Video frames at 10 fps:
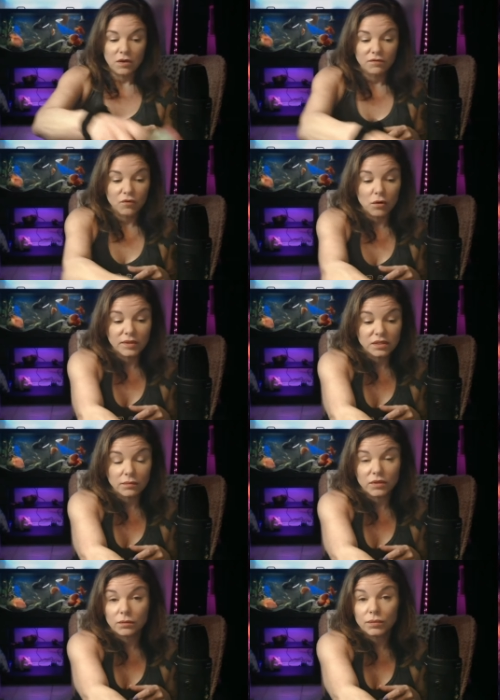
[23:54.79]
forming
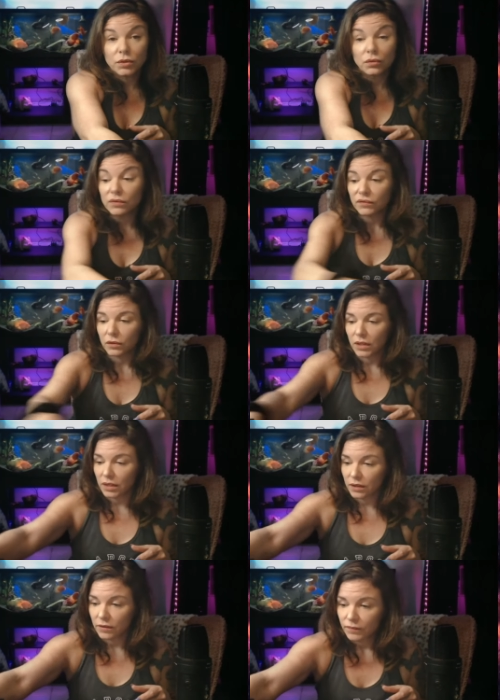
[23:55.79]
something beautiful
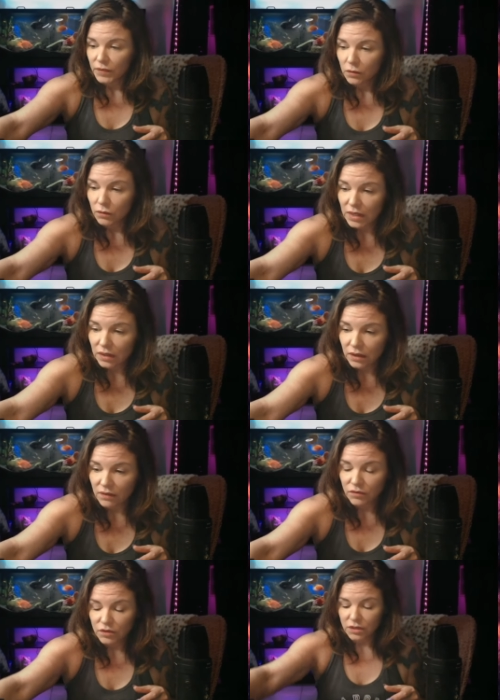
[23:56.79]
here with that
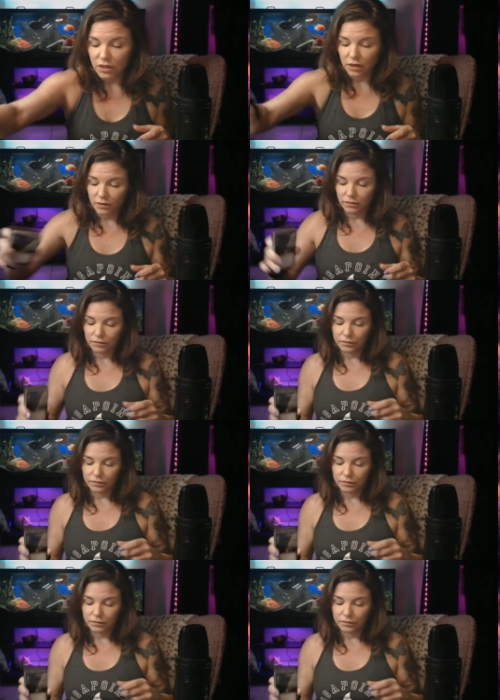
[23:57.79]
Lovers card.